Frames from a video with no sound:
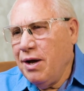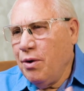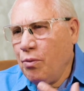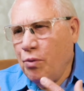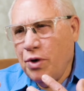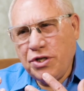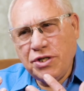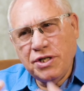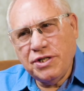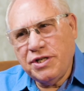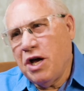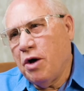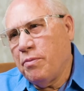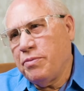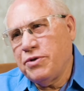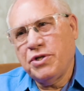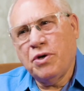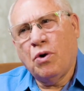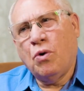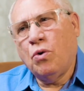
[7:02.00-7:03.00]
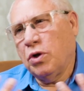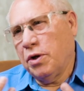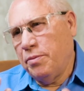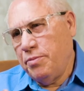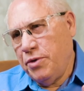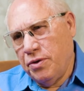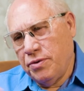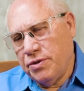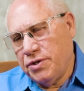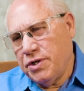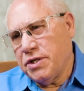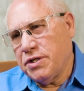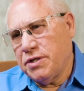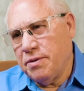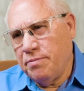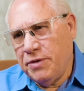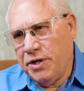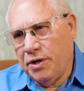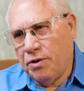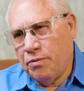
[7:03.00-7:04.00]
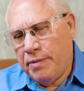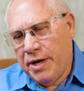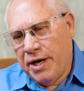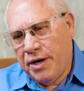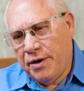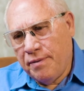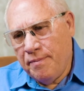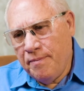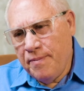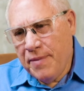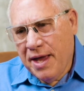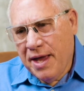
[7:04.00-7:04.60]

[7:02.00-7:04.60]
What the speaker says: which just helps the whole immune system deal better.